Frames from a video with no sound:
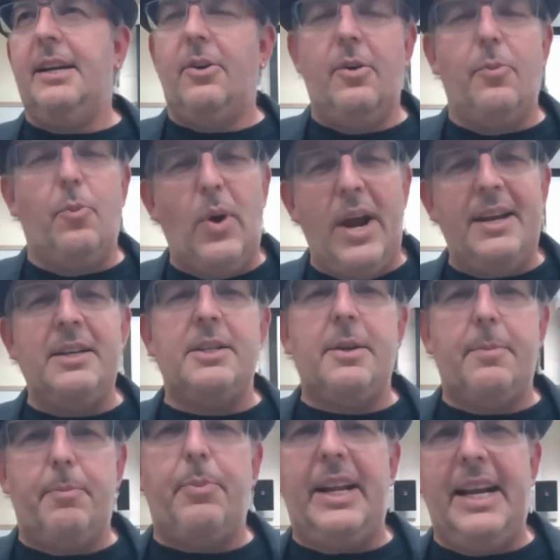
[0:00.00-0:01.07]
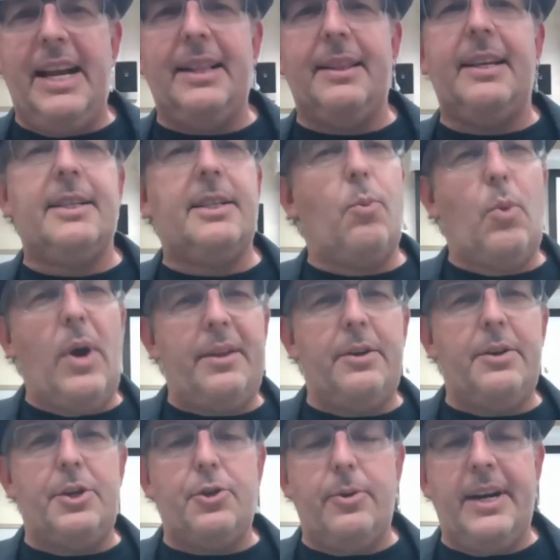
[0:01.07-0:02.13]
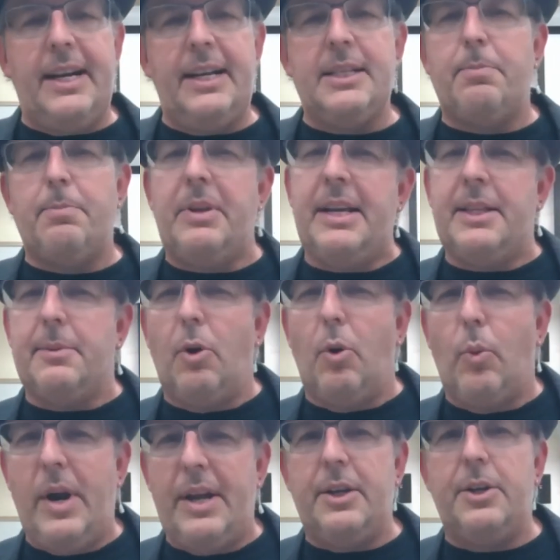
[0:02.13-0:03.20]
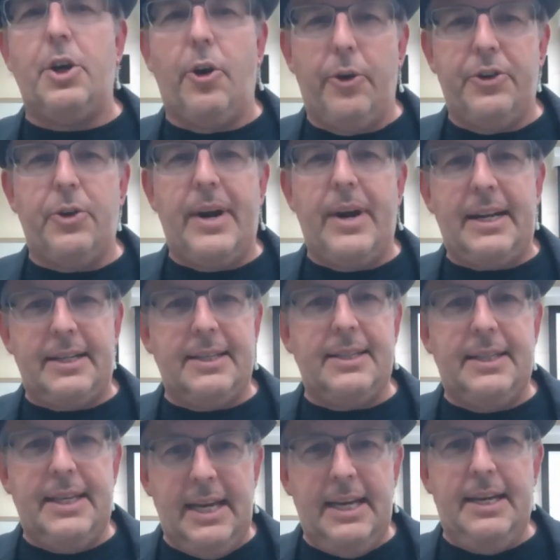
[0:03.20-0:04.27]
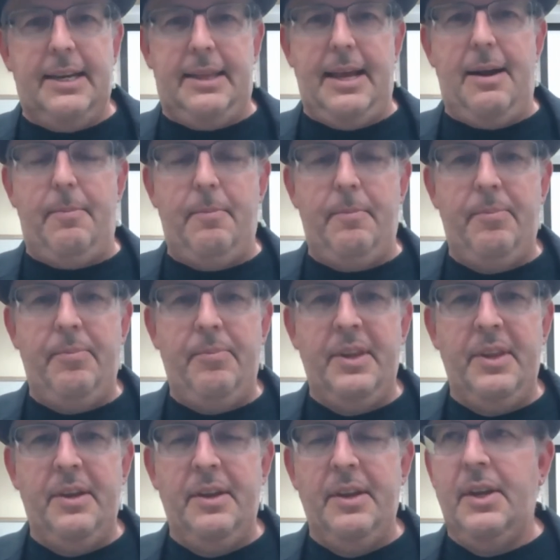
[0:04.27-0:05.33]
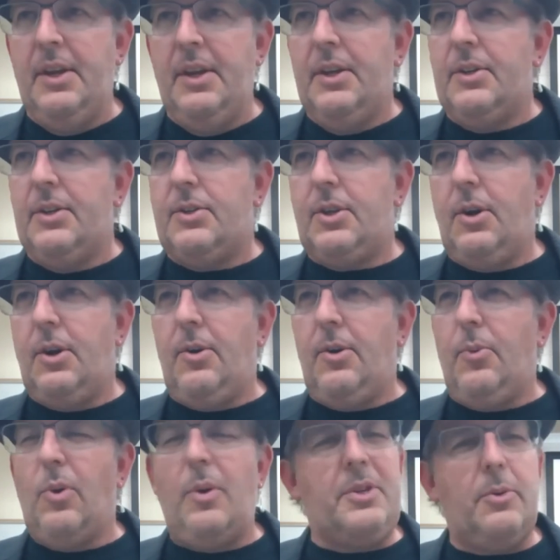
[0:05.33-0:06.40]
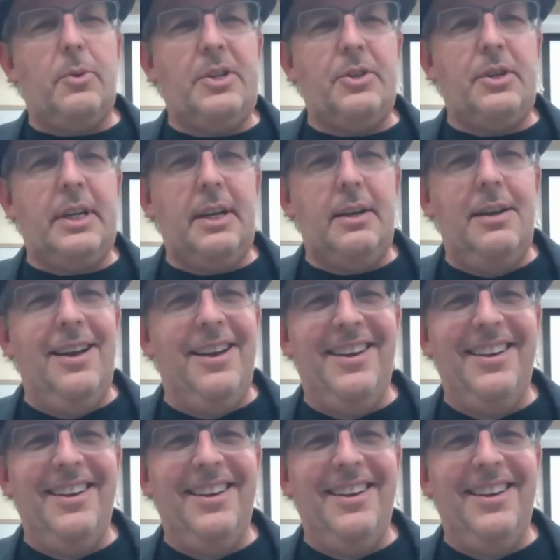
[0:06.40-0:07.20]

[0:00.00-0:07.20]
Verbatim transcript: you know, and when to plant things and whether to transplant them or whether to direct seed them. So what was the question again?